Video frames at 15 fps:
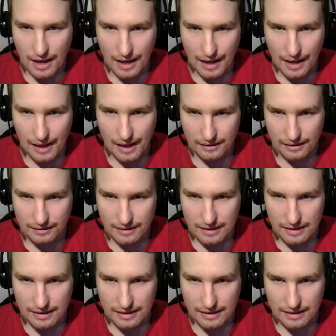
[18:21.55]
and
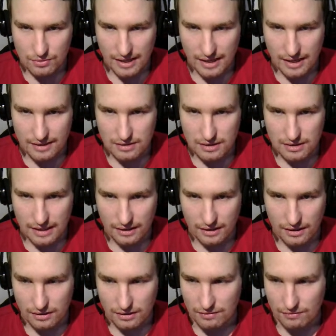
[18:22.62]
then it tries
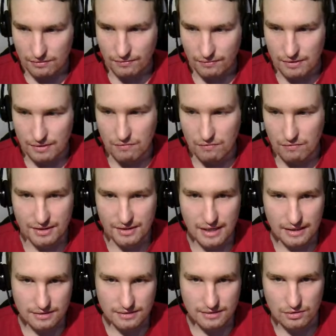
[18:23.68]
like if one
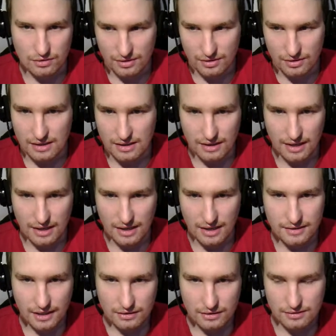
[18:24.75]
text is containing the other
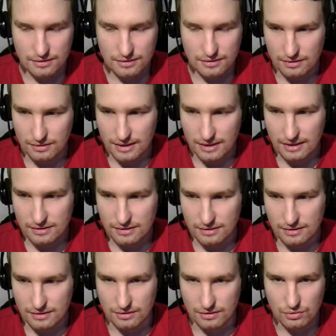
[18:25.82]
text,
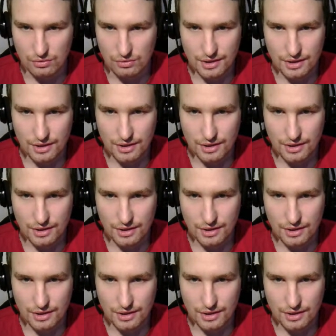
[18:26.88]
this is good.